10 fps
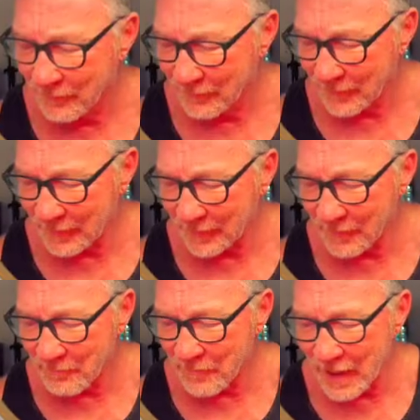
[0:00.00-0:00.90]
And in the
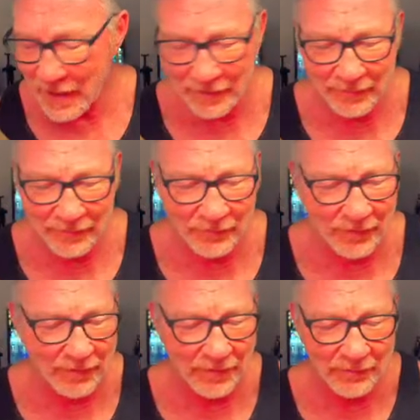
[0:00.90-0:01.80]
back, he's going to
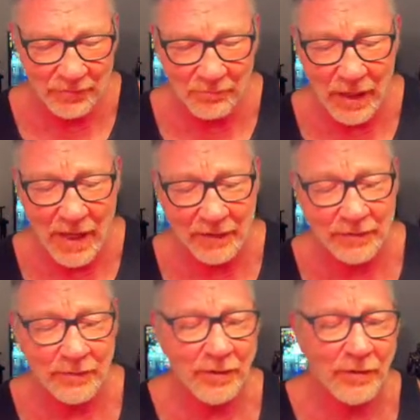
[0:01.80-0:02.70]
need some black in there.